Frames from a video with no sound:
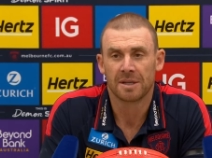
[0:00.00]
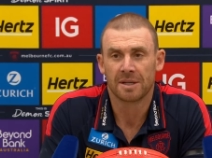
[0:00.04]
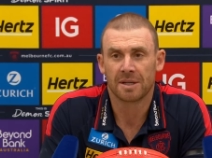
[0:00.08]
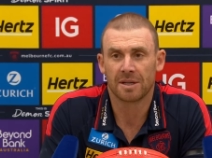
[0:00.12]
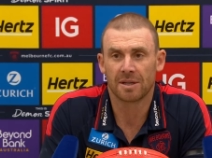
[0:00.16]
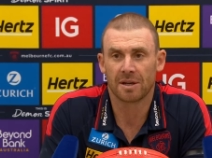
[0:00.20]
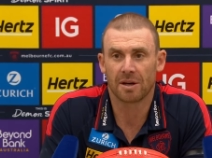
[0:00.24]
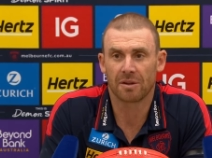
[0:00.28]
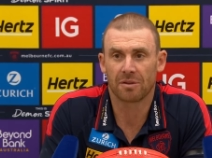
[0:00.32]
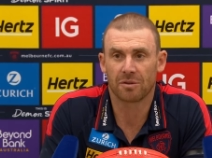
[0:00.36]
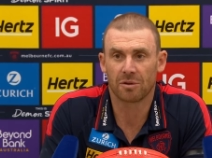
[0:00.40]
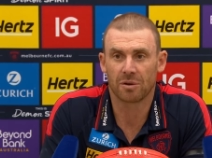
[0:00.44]

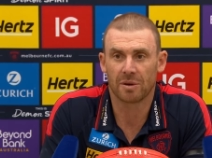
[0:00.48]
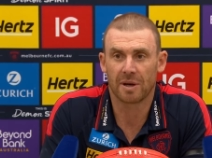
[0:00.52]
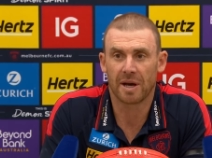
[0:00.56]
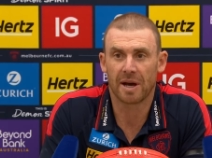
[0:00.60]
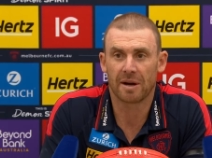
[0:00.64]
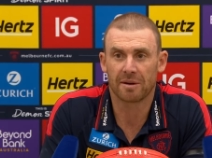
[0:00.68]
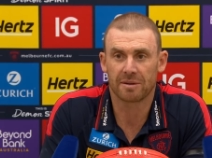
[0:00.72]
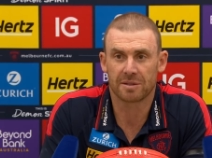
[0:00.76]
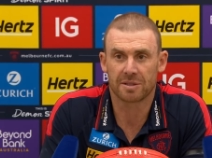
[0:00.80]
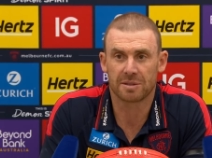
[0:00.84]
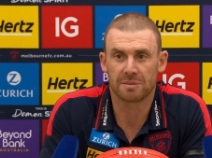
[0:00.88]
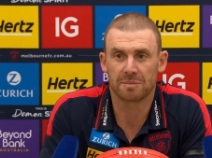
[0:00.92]
you know, I thought
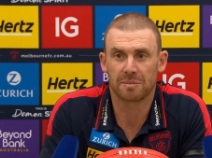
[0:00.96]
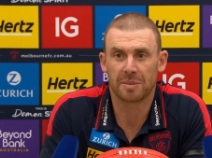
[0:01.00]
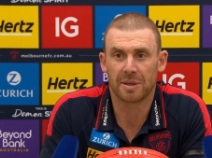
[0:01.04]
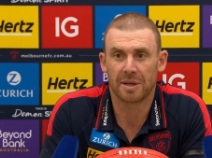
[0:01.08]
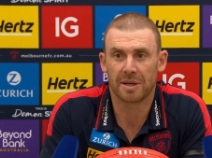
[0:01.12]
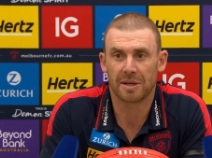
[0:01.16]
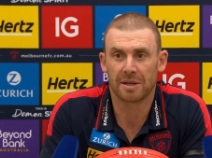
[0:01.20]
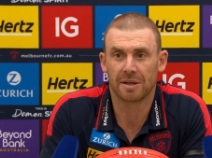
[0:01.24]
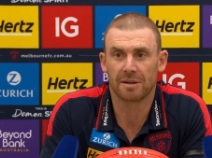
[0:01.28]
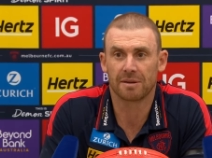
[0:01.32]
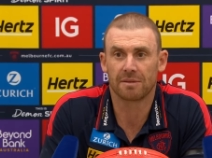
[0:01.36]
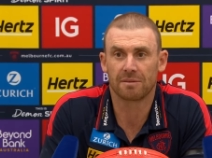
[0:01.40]
Harrison
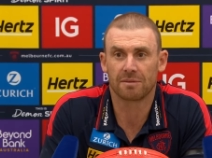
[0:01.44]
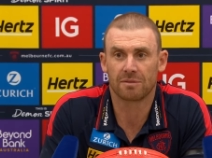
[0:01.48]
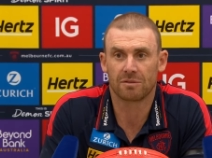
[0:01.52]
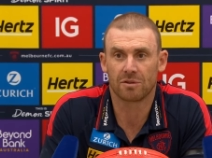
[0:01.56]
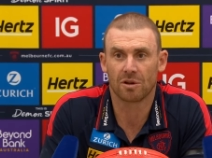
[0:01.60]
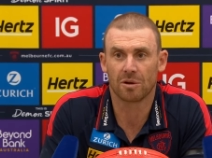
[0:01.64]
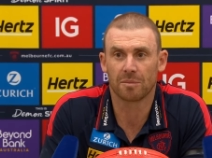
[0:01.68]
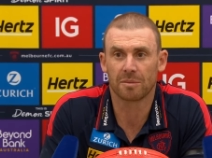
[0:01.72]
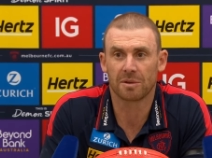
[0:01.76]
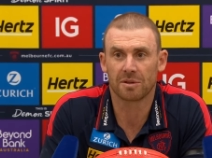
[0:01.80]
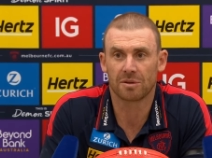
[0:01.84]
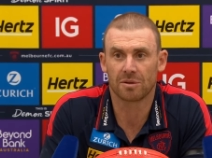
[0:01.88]
Petty and
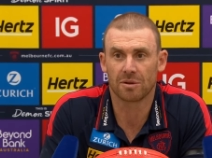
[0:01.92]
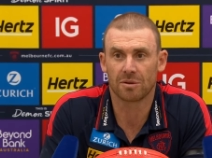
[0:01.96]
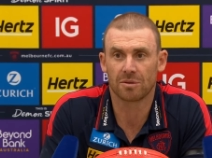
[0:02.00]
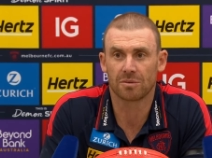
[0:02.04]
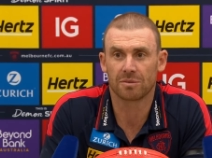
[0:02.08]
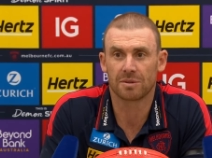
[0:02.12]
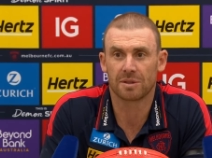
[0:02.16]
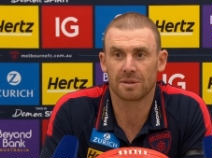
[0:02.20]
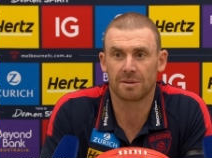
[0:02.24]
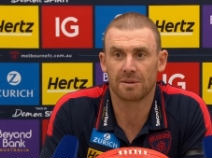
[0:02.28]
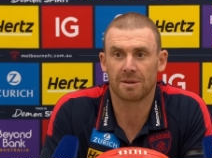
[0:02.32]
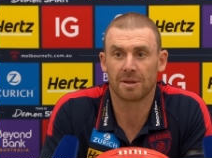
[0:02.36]
Tom
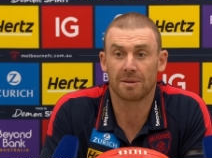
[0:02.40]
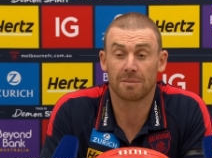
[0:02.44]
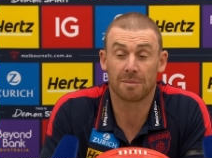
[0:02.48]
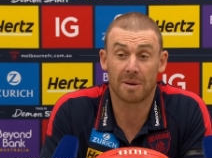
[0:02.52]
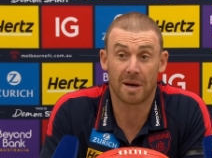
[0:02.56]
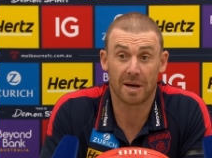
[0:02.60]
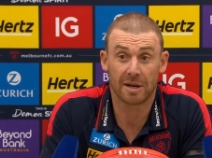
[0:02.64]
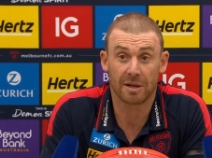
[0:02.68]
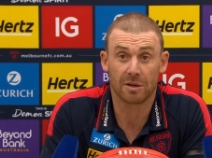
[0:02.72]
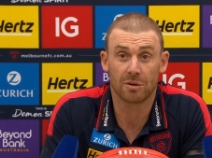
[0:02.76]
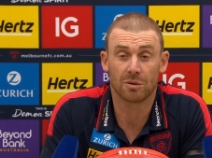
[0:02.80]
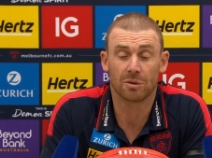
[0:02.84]
McDonald and
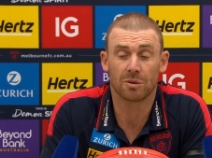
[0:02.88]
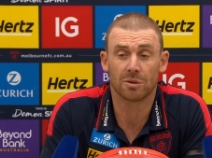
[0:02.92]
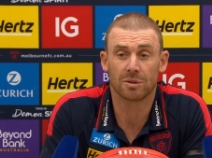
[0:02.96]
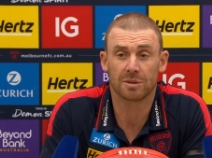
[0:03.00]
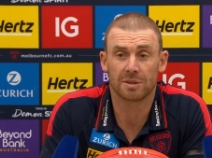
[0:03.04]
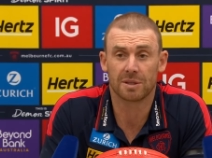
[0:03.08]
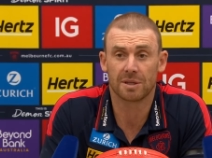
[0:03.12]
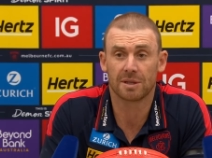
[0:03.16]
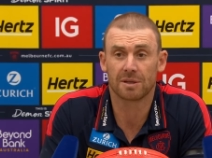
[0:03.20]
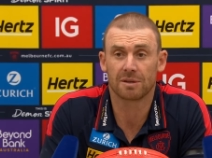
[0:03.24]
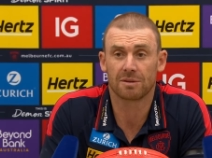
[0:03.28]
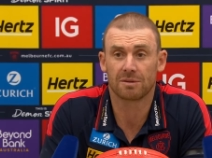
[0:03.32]
Marty Hoare
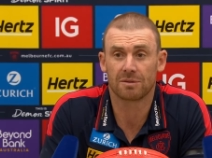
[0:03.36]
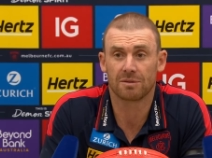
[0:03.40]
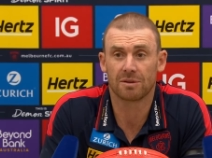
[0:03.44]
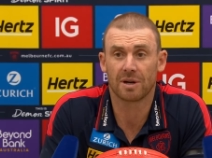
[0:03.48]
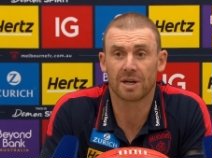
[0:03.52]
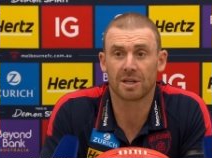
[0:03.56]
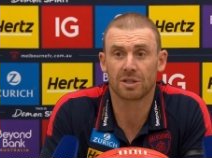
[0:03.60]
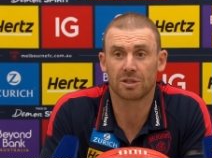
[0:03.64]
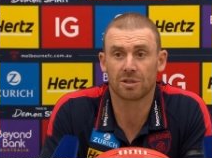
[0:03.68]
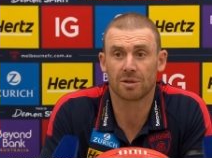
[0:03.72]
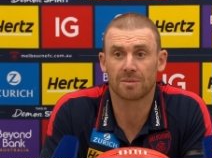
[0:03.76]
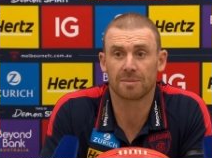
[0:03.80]
did a
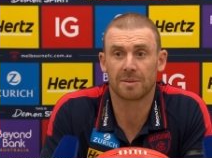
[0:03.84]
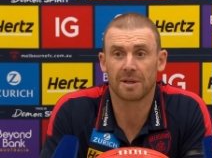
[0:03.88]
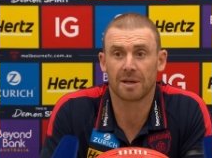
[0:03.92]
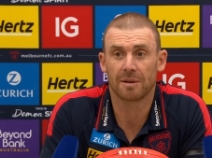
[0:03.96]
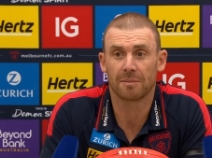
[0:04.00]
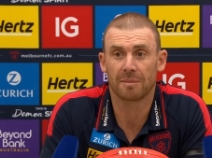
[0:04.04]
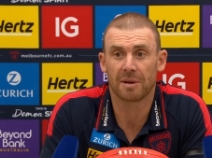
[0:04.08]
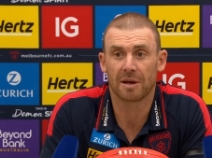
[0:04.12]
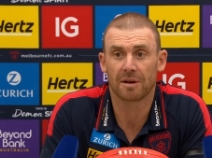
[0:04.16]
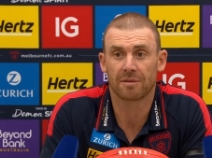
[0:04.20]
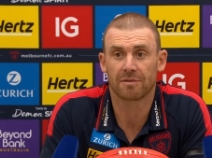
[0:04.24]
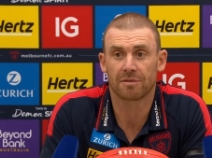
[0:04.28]
great job
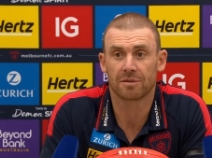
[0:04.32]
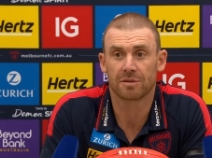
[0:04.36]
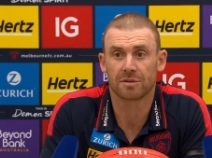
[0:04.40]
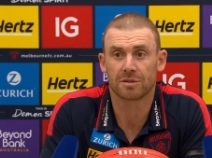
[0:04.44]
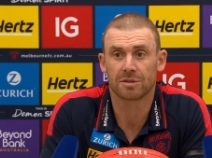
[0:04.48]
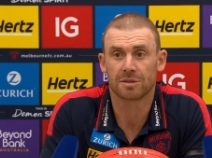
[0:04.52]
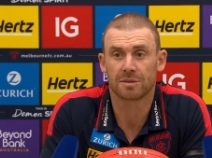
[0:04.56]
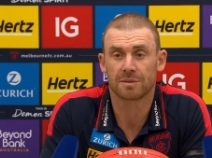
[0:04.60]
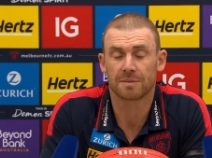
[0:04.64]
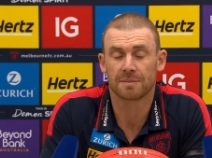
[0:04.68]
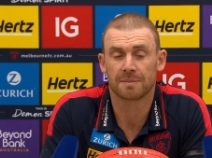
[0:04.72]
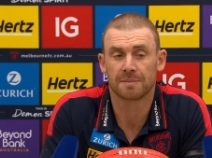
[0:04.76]
down back for us.